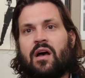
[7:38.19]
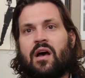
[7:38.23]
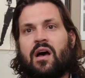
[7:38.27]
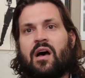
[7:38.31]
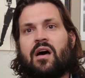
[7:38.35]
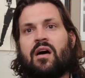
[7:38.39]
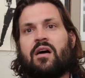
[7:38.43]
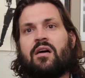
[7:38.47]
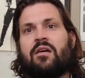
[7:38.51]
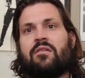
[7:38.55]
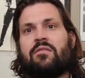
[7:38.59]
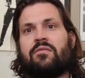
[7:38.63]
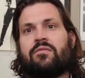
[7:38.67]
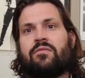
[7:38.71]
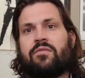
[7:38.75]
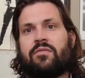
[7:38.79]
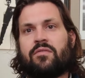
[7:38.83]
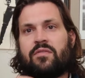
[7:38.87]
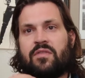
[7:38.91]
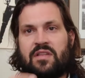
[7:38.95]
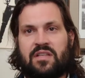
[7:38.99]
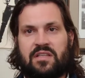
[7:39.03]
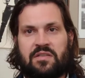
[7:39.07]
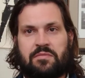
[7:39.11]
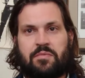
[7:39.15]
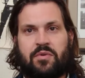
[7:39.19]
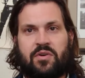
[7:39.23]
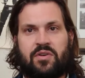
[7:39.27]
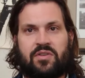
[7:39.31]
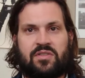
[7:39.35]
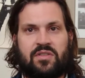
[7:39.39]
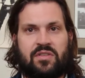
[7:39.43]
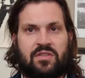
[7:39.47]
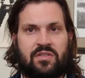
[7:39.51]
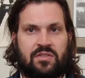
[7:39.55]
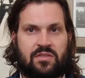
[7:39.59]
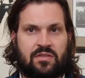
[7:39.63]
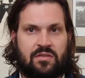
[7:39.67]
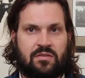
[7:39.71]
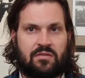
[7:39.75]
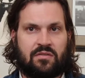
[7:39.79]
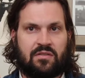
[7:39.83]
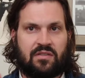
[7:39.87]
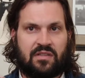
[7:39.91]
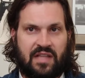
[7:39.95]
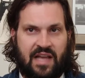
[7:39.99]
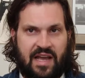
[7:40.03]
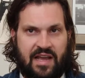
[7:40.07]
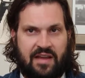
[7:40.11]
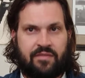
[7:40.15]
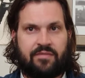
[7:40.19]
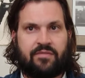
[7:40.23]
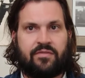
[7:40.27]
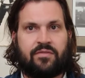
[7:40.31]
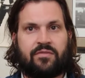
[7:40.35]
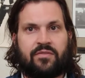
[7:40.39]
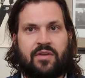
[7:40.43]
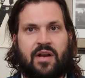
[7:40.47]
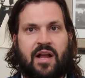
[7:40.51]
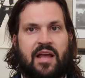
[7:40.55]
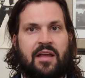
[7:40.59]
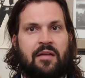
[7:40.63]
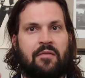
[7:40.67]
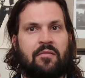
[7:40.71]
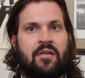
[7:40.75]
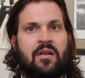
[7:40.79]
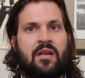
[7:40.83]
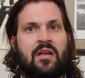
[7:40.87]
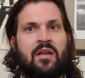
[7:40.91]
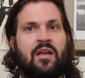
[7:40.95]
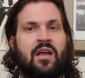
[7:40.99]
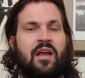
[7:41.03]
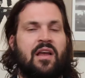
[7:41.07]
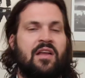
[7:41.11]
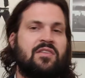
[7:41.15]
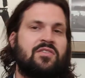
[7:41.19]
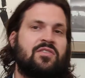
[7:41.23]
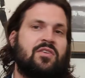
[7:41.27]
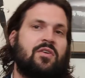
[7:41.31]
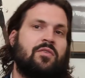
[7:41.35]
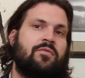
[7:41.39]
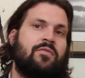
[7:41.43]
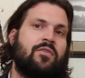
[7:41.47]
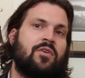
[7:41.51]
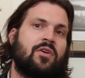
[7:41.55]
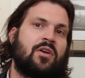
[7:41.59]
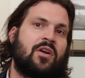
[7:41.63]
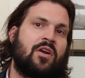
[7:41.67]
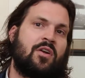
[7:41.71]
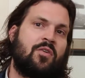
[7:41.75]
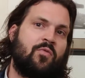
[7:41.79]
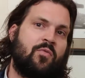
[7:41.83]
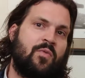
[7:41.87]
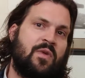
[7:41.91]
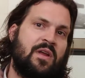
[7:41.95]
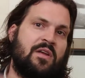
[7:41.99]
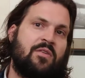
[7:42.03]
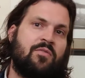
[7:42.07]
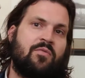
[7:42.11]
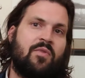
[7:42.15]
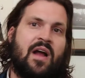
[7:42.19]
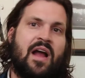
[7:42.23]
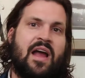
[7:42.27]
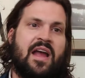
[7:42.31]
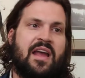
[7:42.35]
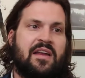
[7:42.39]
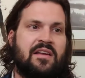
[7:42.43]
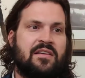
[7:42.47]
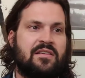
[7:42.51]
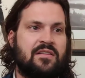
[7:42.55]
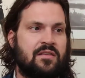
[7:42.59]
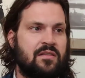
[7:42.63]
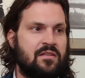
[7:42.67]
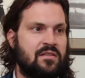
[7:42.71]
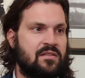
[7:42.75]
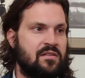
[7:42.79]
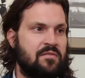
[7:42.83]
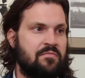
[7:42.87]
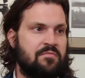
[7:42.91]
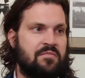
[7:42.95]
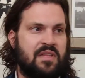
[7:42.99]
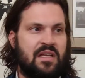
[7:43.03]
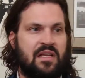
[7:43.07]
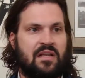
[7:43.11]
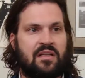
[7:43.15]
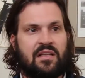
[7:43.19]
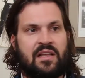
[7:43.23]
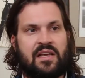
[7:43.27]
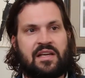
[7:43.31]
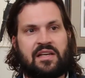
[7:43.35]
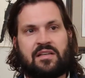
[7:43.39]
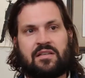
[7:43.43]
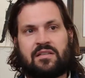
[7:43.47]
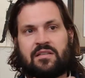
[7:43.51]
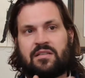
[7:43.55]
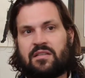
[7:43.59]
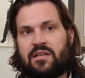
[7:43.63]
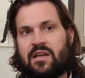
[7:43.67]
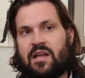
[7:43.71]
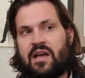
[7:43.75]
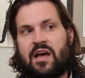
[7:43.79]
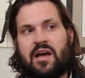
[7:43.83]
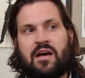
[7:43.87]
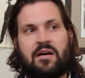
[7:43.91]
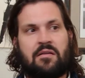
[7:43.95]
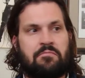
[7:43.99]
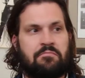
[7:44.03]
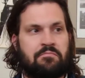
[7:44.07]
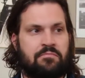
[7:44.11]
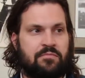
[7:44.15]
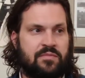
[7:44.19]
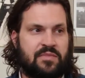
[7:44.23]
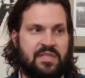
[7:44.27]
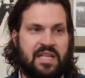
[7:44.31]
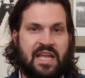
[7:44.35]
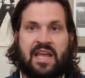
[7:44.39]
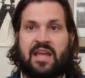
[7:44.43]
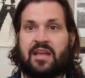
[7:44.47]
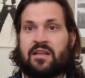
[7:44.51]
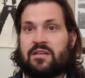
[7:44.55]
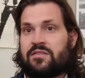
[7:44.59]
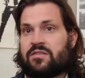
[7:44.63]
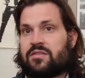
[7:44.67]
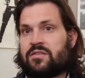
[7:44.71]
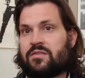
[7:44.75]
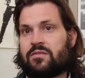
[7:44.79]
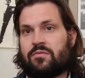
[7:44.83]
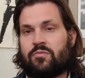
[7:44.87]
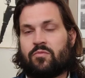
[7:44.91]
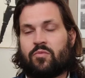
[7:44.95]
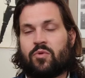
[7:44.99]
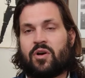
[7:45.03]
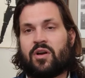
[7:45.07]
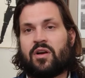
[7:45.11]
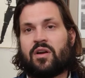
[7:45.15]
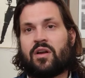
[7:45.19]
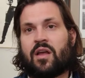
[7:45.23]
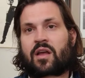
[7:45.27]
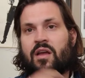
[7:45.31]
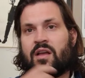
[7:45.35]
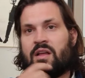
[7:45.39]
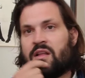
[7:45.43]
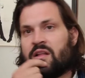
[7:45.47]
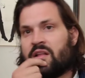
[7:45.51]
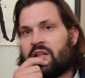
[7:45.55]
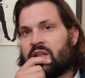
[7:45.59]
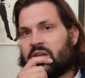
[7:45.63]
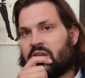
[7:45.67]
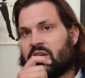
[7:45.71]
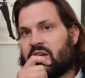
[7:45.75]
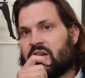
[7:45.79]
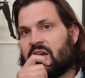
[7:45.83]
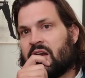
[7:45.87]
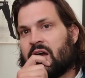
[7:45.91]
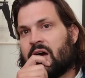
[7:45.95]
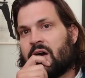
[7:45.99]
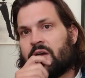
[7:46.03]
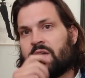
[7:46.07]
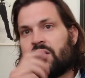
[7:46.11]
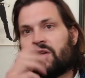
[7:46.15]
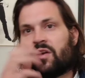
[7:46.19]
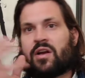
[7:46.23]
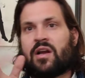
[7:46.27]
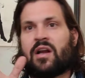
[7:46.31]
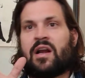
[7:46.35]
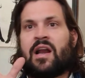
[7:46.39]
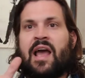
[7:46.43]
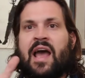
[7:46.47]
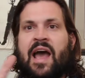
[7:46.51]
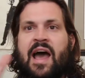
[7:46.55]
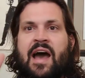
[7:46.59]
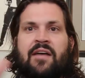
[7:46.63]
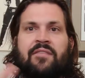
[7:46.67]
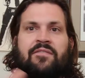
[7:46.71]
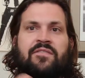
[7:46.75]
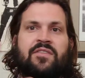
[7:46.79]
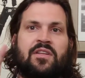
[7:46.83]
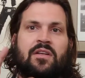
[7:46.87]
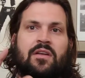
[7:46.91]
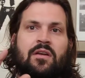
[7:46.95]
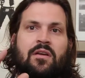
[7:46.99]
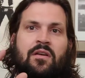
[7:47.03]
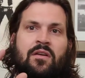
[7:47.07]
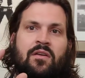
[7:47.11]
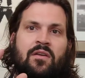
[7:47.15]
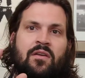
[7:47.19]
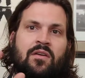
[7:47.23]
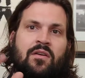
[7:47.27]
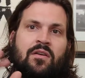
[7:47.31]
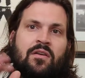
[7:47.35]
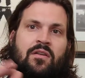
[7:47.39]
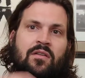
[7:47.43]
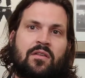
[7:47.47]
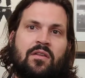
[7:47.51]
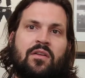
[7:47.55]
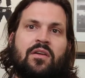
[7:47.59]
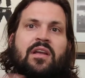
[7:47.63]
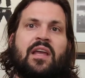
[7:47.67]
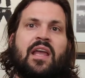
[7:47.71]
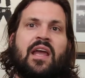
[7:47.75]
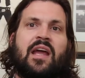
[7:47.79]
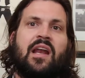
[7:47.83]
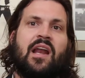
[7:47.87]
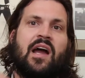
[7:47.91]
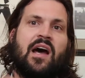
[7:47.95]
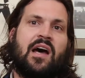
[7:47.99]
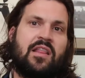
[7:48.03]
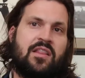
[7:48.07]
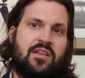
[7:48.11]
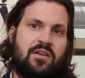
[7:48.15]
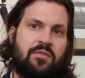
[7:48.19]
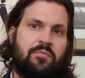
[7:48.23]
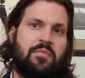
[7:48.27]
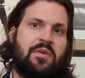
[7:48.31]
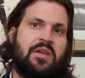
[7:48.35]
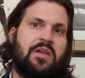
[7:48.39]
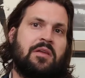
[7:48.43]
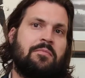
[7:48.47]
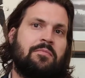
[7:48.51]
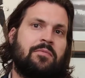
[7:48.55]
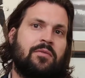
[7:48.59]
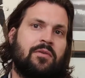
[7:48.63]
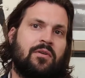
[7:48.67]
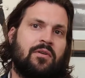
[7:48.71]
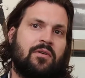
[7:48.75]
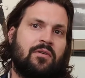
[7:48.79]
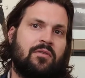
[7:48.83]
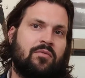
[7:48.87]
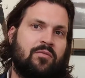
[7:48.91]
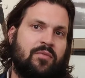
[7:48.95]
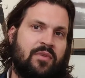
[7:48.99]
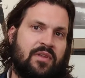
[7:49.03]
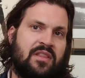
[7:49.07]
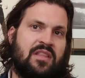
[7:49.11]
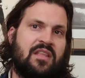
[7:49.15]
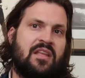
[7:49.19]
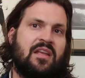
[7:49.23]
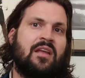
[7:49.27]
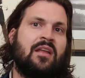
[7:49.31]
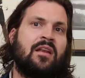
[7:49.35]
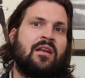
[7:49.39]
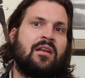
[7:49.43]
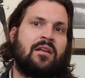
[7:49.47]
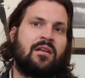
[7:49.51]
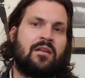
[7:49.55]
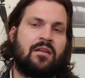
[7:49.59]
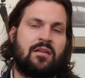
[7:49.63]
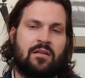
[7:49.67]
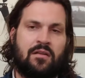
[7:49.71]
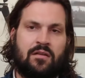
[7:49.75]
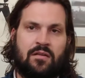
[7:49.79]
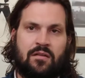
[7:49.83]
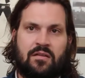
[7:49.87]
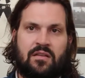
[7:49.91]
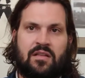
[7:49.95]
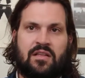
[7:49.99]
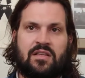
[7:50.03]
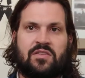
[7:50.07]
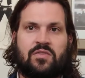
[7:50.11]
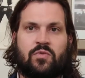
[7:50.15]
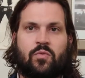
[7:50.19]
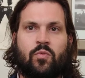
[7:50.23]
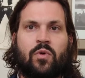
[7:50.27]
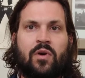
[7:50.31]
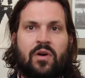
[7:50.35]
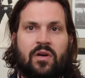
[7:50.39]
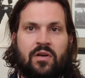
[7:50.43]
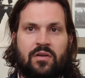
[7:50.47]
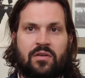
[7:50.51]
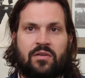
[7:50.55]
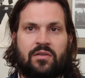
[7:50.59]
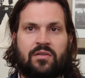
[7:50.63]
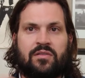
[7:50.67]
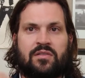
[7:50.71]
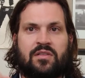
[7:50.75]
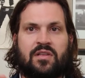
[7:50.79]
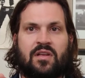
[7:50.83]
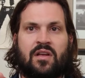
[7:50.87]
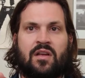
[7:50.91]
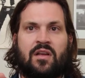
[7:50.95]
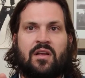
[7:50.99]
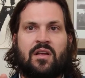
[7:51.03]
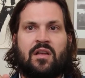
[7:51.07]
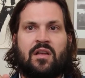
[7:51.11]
of this person's life, right? And so if you're going to rewrite something like Tan's work, you're going to have to look at other people within this world